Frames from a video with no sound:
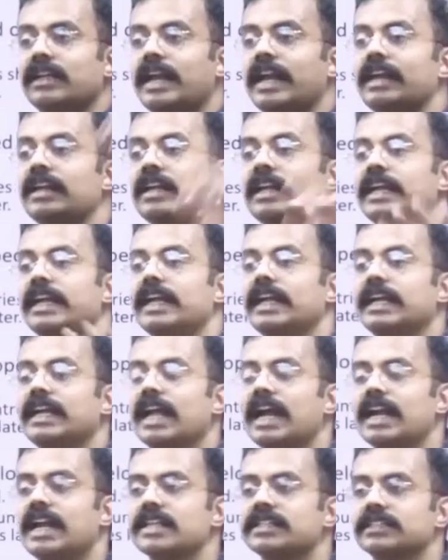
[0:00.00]
Right?
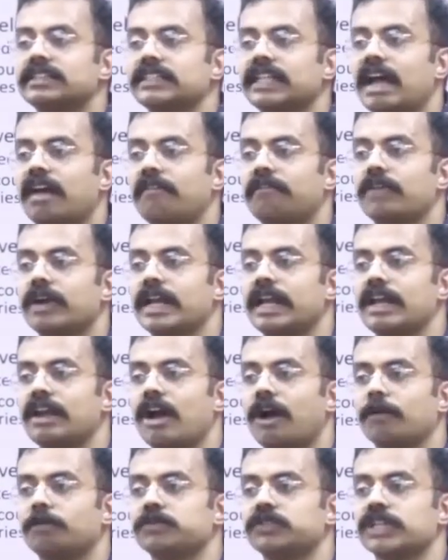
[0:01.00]
India doesn't have any
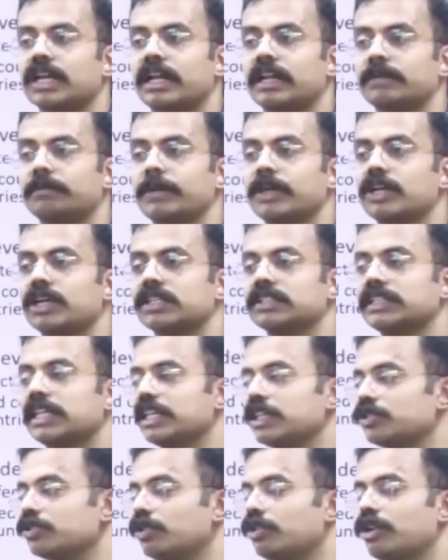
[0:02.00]
option because
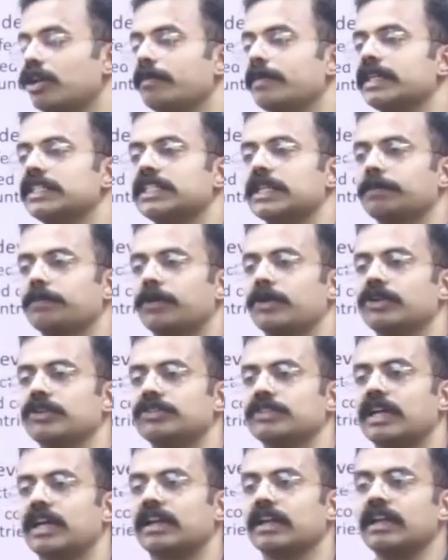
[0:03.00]
there is no domestic
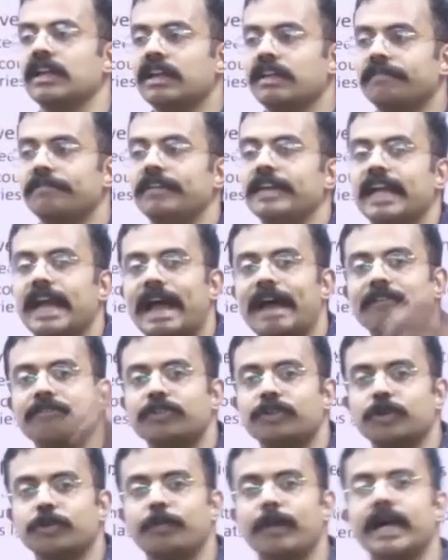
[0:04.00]
producer. We
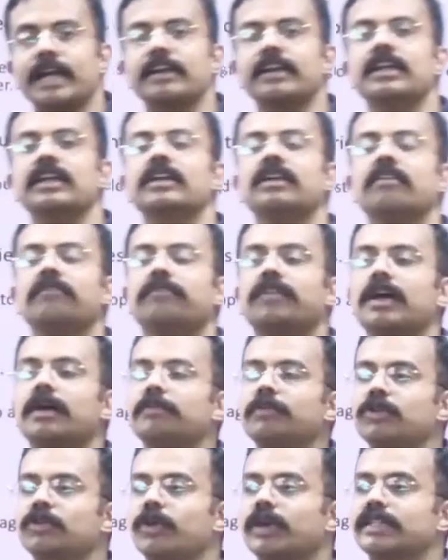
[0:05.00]
have to buy
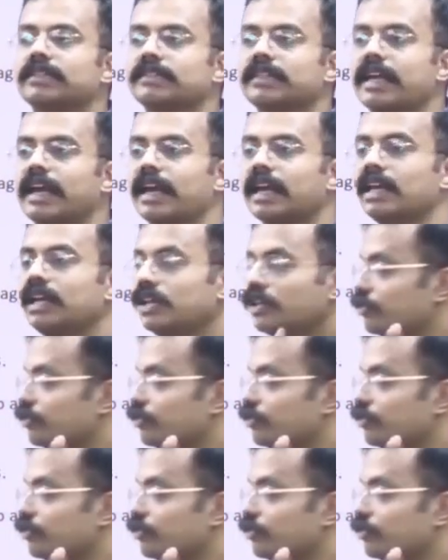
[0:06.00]
from USA.